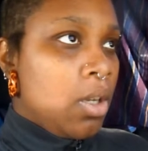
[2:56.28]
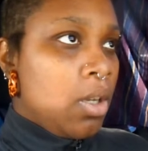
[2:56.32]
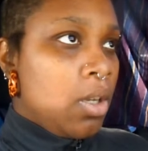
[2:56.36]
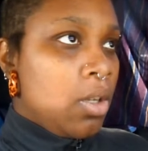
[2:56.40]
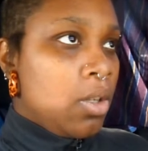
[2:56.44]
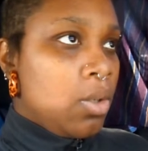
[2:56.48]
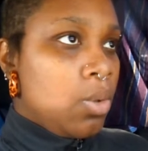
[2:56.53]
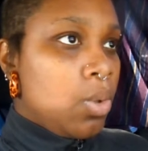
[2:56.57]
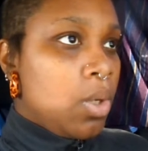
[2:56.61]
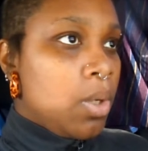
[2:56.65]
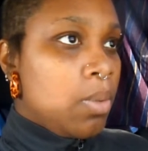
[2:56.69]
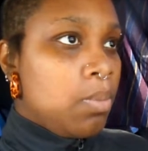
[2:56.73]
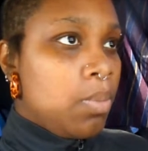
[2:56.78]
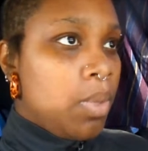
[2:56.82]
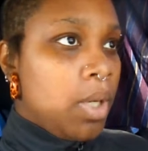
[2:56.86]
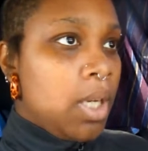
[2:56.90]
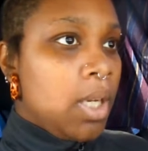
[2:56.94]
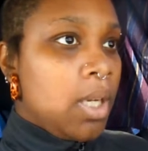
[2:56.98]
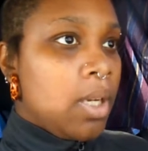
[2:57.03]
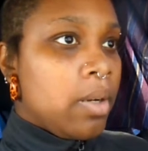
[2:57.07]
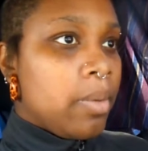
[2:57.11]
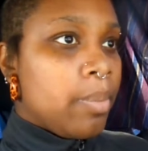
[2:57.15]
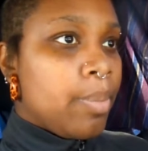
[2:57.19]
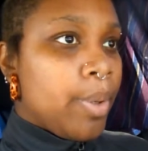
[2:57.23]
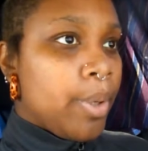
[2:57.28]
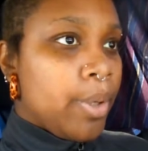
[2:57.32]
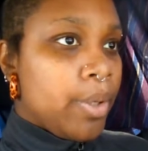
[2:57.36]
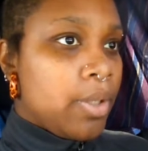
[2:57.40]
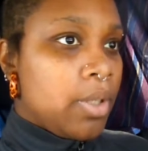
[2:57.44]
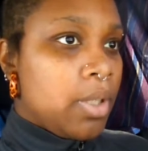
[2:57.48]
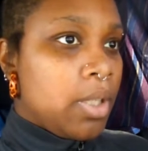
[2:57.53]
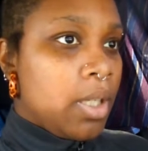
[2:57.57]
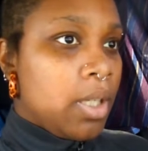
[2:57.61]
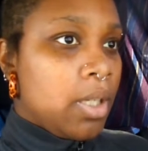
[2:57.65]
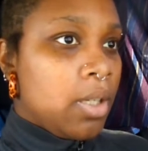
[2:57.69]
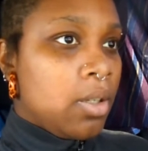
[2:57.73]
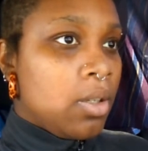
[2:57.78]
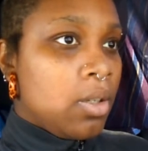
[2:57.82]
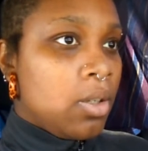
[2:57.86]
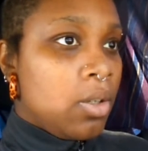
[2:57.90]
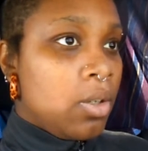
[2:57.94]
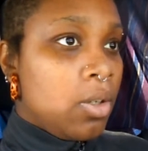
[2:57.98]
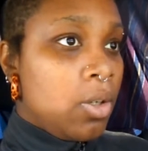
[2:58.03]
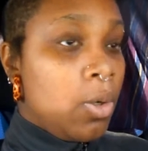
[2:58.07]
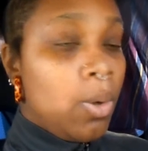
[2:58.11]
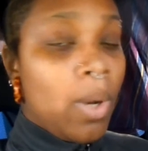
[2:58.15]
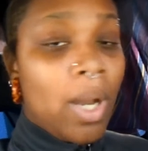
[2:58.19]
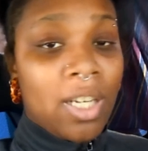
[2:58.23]
you can be a person
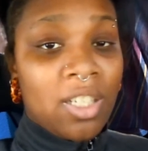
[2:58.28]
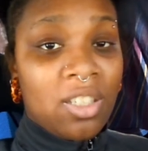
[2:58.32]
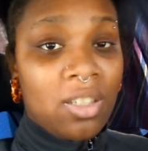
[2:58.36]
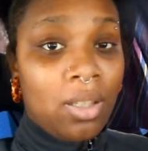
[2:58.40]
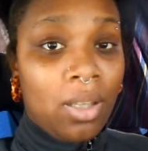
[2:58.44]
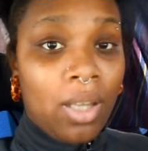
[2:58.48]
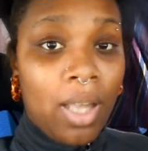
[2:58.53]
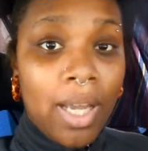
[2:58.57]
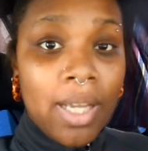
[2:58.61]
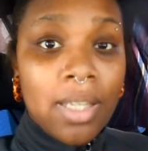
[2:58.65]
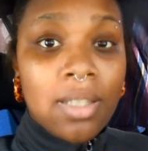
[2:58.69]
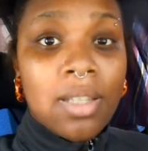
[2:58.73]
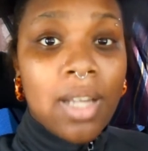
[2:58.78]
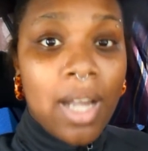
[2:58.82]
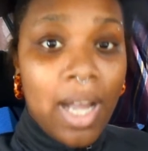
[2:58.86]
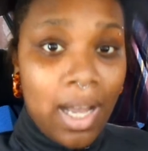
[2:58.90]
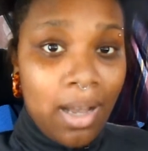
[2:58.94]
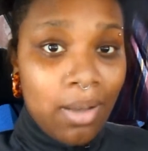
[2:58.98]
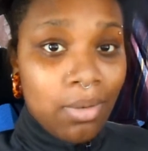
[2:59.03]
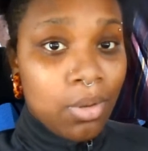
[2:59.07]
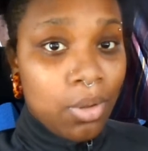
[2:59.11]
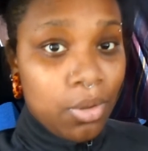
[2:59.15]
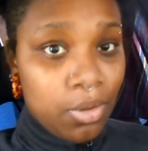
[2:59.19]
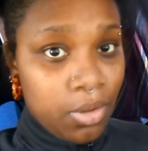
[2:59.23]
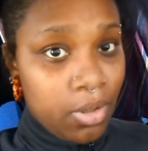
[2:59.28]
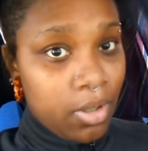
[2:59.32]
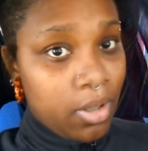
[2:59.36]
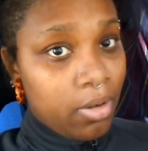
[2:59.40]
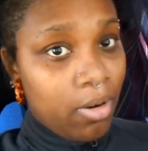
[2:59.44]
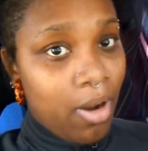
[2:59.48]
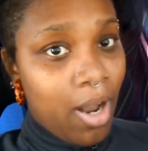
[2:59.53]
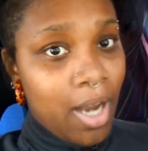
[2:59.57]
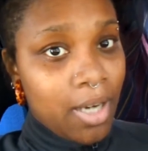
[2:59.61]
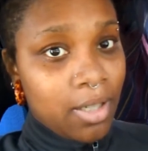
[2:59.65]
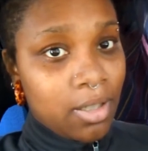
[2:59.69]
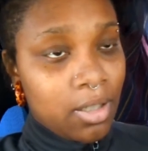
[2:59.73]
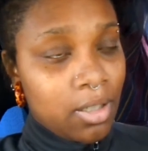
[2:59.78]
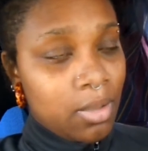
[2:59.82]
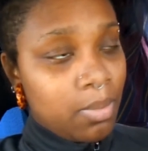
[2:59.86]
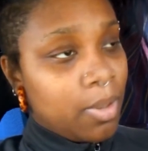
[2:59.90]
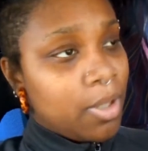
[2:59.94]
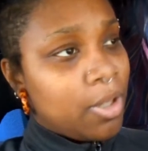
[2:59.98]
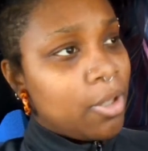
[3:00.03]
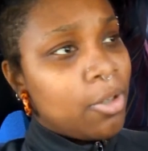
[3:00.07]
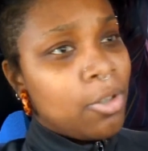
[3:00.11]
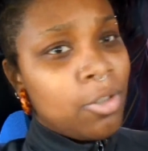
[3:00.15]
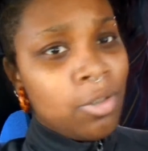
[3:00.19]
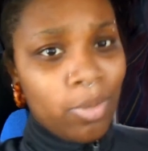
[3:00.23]
who actually likes to have social interactions,
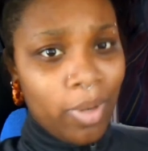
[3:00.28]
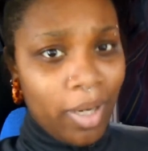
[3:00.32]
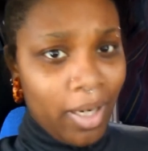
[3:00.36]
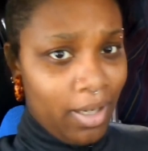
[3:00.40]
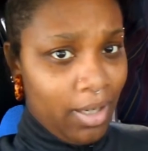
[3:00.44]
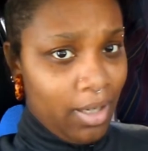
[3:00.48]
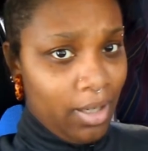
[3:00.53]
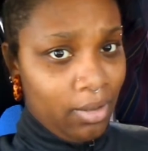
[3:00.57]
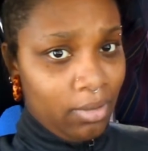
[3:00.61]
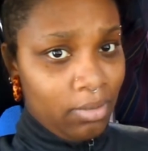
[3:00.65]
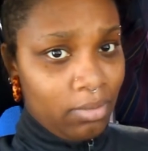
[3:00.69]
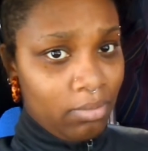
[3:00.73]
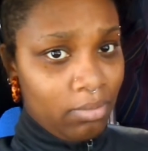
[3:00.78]
but they're draining.